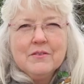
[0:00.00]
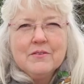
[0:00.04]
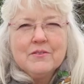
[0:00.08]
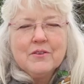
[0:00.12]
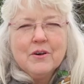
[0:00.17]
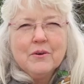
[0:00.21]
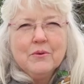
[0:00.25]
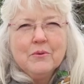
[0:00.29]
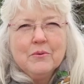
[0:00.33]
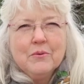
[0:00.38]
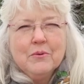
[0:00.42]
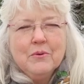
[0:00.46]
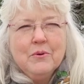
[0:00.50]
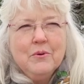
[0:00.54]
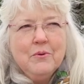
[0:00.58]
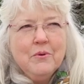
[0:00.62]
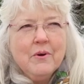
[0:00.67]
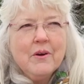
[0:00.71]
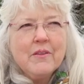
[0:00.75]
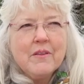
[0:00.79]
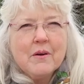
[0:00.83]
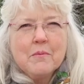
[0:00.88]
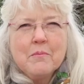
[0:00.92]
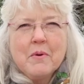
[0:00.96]
So
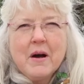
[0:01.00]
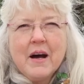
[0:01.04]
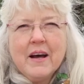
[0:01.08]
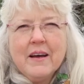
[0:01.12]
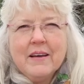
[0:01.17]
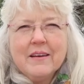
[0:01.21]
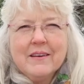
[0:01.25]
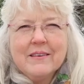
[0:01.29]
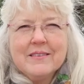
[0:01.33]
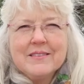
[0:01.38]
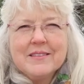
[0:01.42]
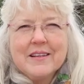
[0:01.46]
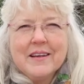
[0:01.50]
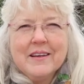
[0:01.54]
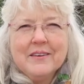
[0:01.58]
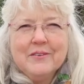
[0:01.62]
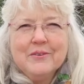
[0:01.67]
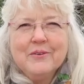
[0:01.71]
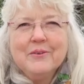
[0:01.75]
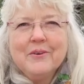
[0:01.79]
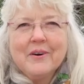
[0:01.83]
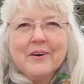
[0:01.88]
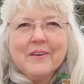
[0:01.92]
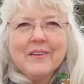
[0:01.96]
who are their buyers and
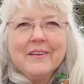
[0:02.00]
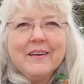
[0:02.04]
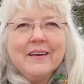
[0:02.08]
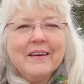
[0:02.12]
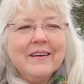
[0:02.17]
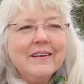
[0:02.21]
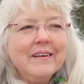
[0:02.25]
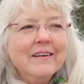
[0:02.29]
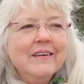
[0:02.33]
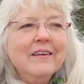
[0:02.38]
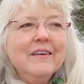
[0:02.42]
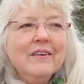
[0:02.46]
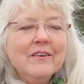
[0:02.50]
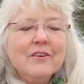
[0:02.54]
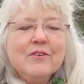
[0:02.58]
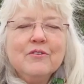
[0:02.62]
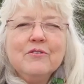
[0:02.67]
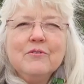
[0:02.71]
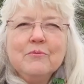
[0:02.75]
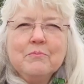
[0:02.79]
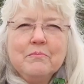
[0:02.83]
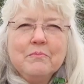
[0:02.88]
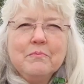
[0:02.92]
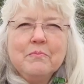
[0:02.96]
who are they
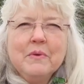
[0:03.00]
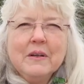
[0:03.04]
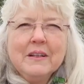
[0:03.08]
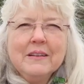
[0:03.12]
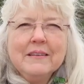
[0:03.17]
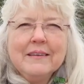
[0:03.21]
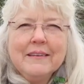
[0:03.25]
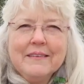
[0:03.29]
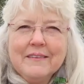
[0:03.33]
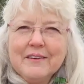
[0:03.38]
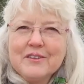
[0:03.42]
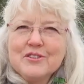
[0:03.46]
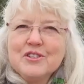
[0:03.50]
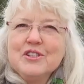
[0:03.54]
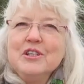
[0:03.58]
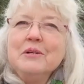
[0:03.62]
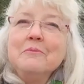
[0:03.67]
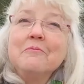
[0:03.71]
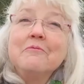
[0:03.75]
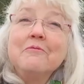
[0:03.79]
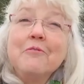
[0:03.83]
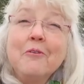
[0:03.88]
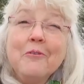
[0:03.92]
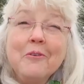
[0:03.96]
building their
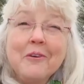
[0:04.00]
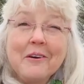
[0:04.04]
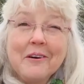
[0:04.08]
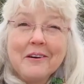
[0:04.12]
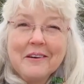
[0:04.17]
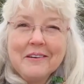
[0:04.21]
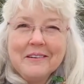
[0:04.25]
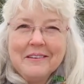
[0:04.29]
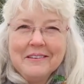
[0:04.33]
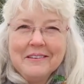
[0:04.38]
sheep for?